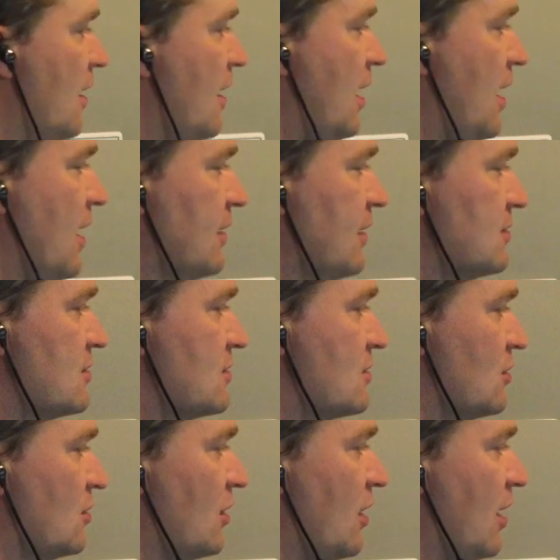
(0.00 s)

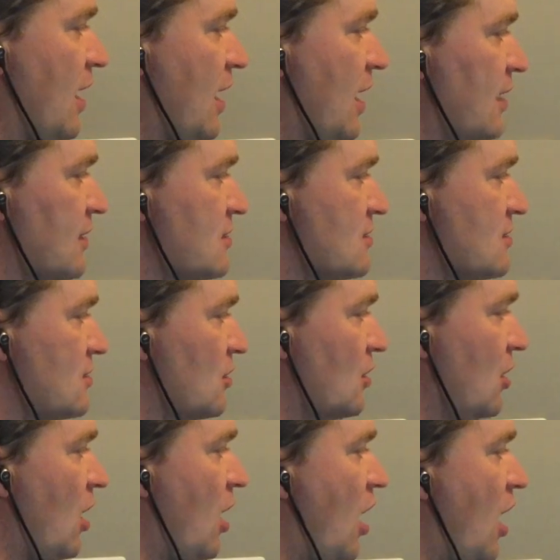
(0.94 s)
Answer,
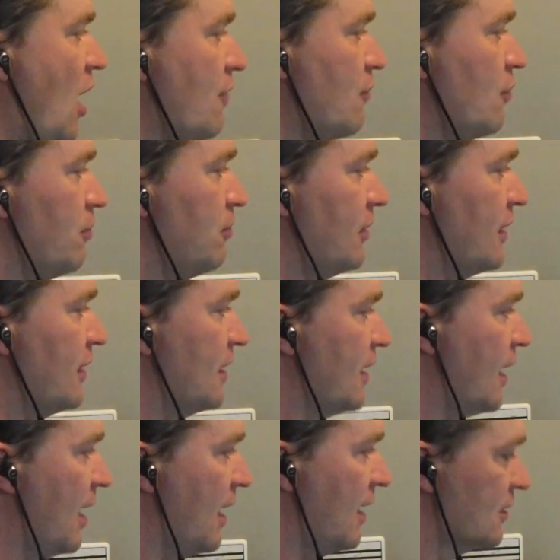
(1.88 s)
answer, I will play
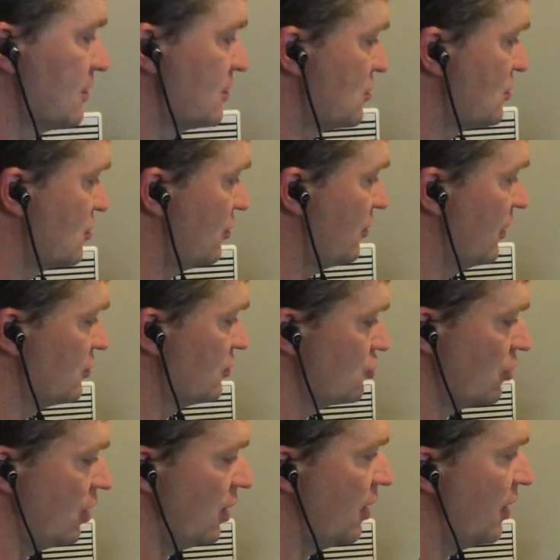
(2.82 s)
an answer and
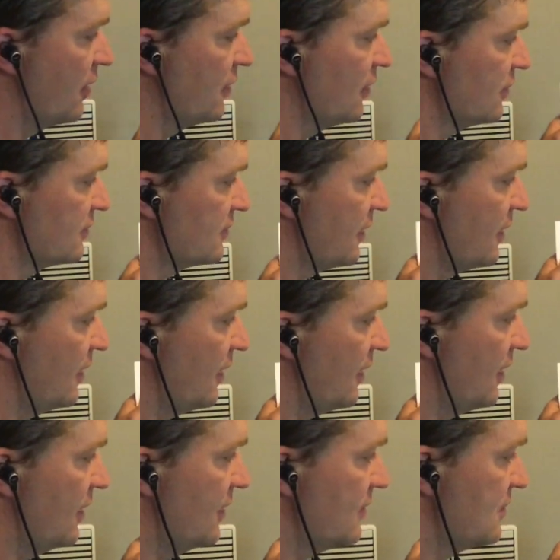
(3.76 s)
try not to
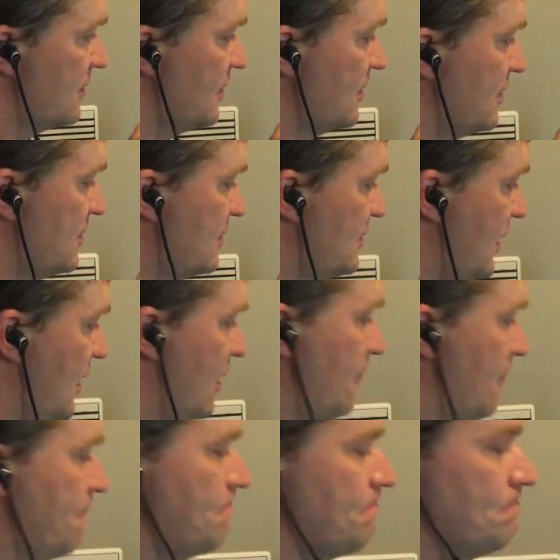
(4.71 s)

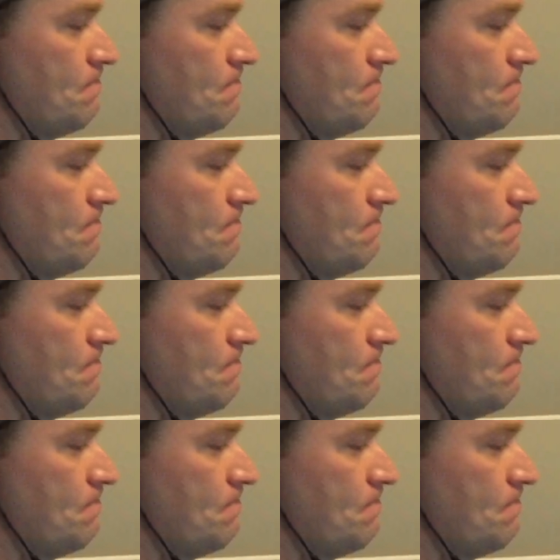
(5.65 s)
hesitate.